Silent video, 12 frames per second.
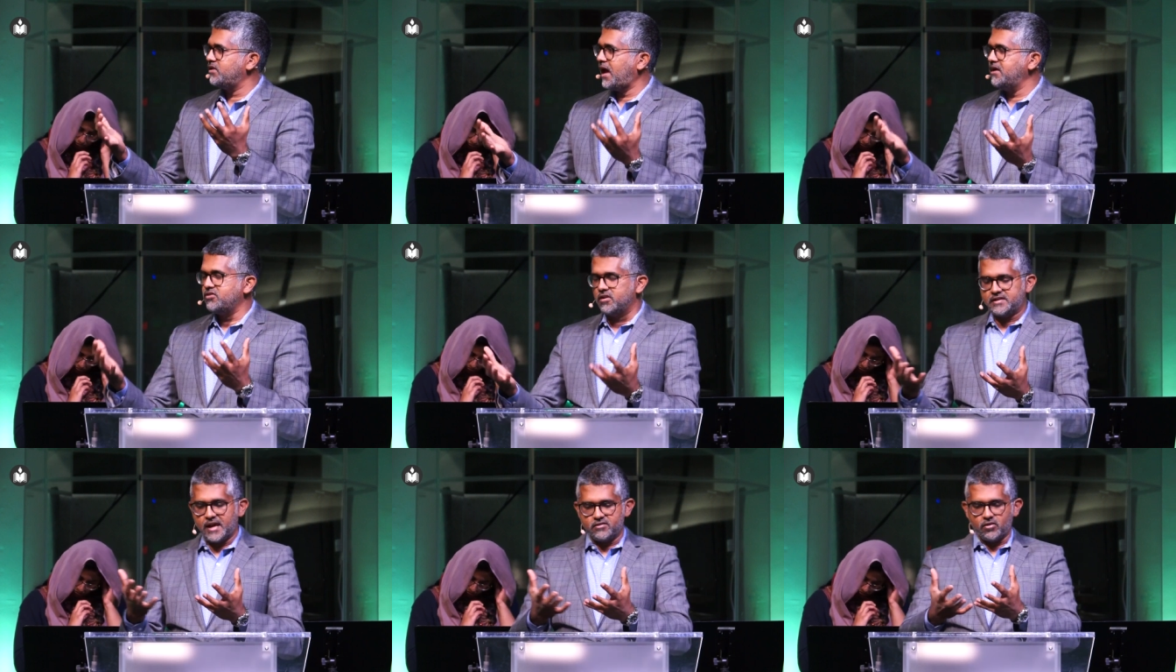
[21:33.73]
so the angel
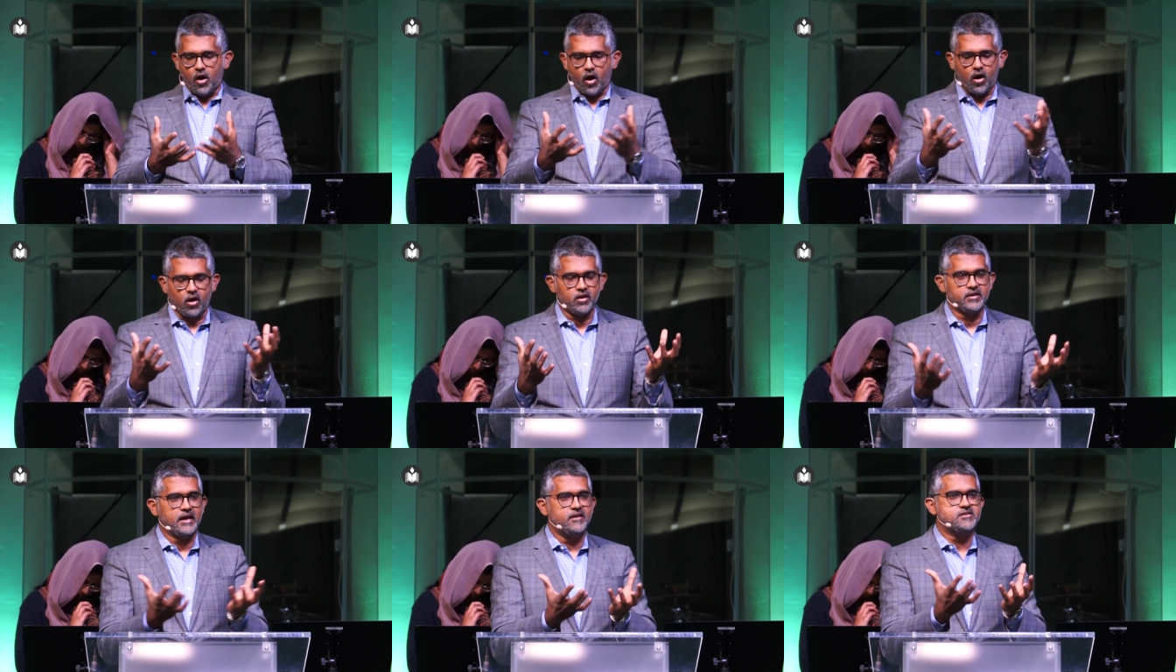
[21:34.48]
takes
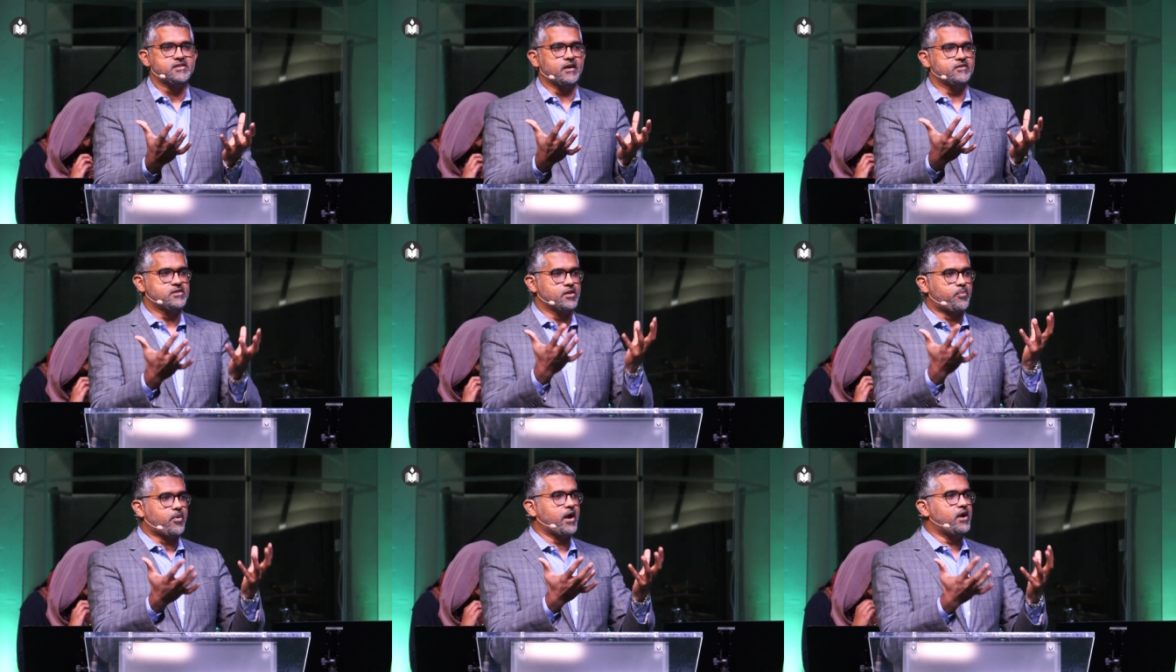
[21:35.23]
all the incense,
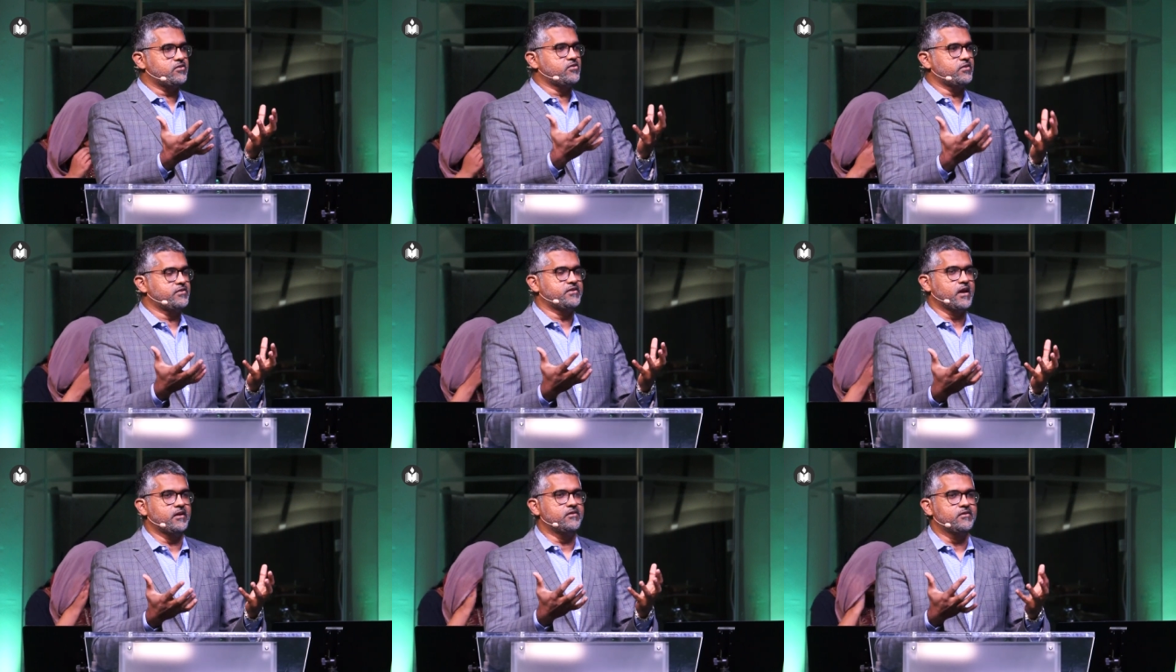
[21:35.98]
the prayers of the
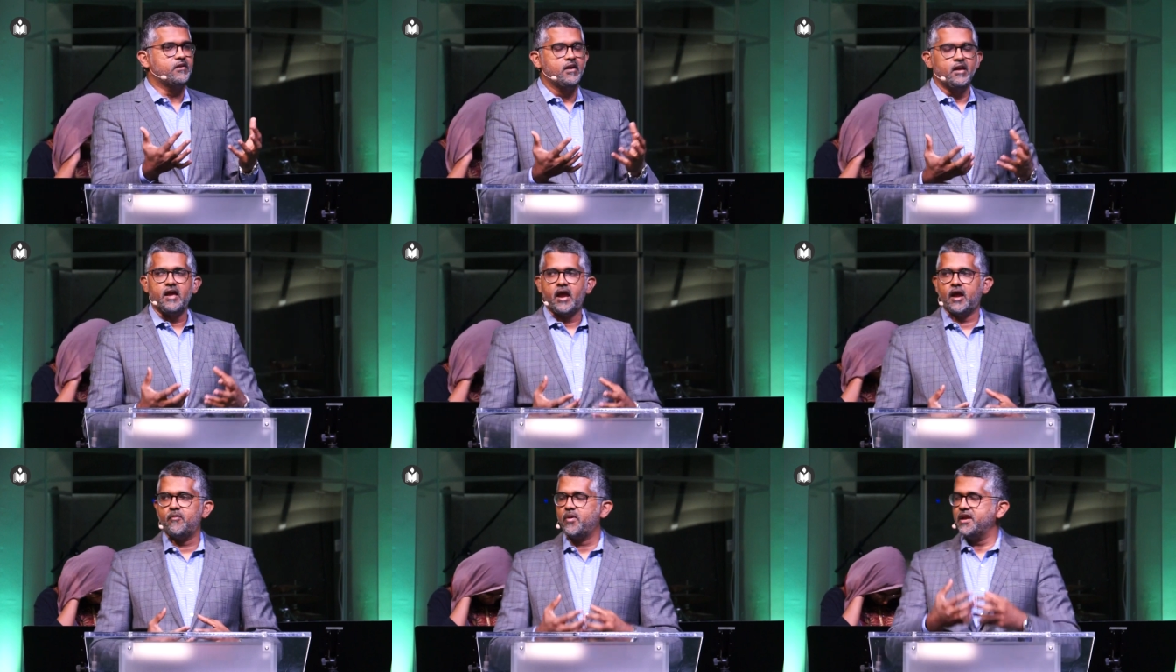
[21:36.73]
saints,
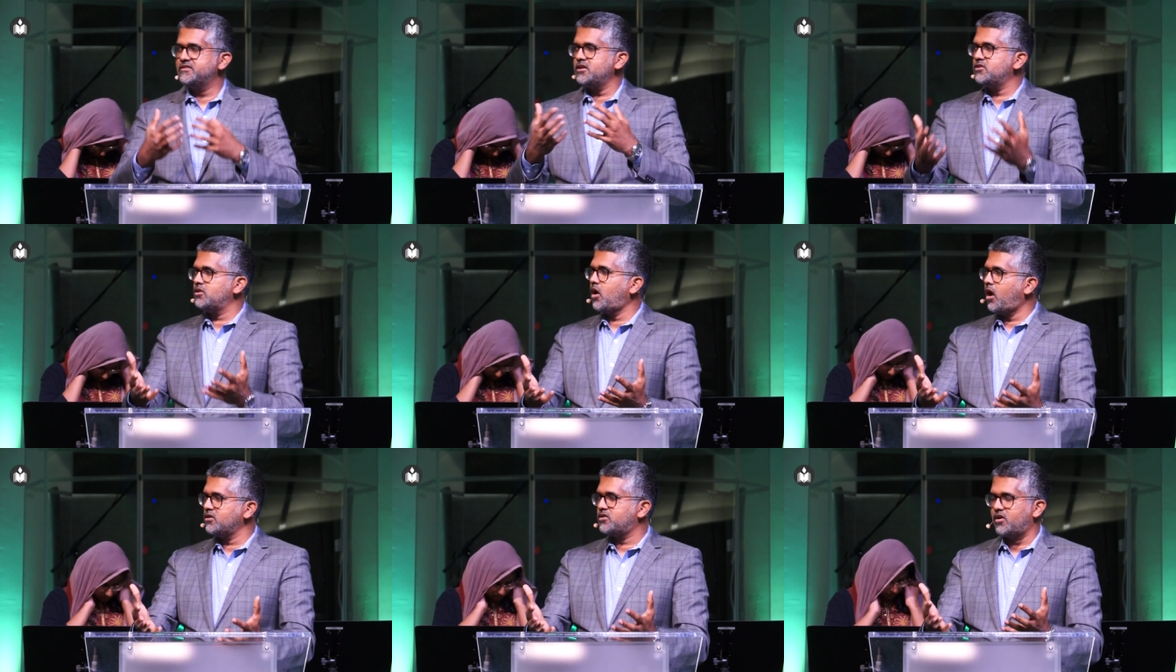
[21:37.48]
and brings it to the
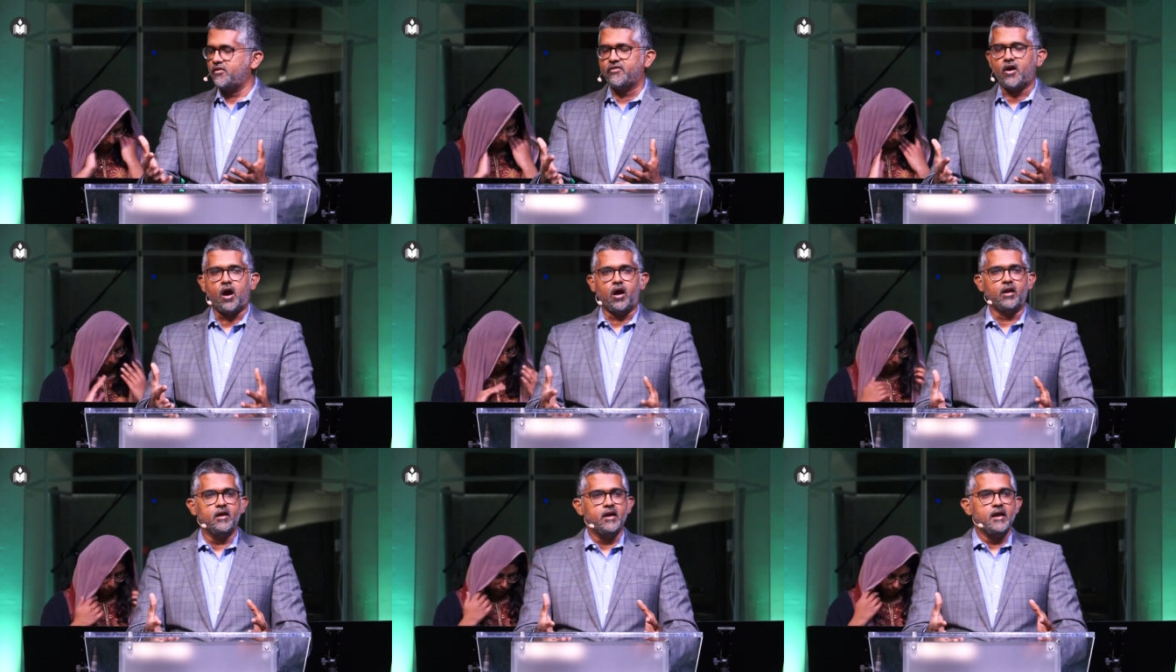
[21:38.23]
altar of
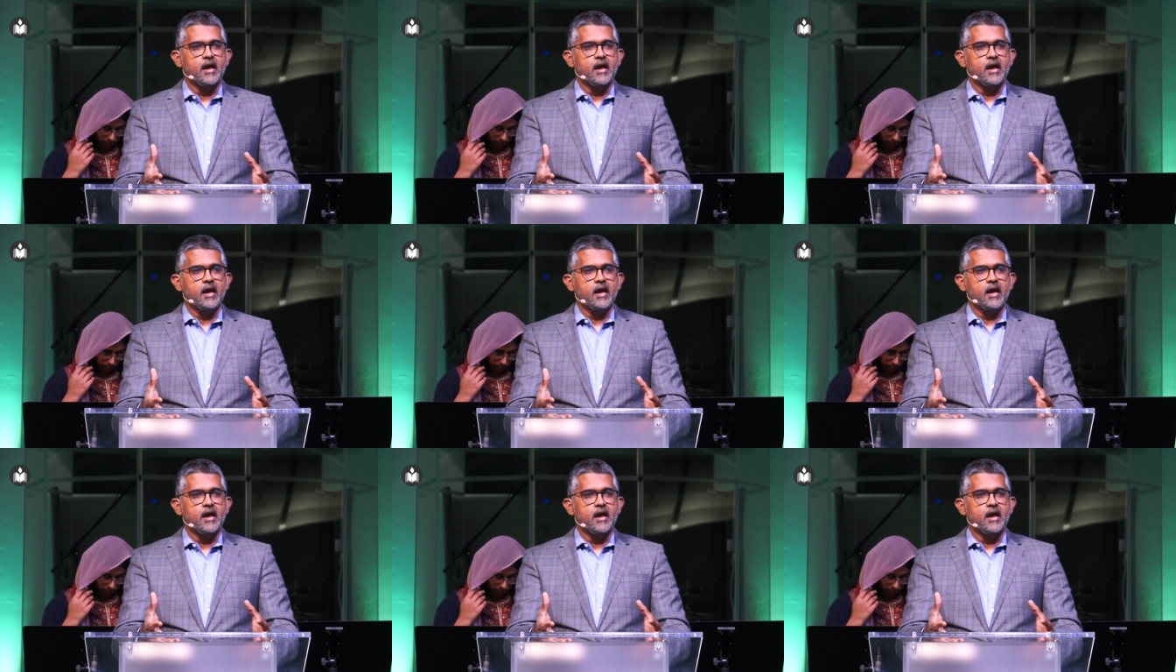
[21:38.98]
God.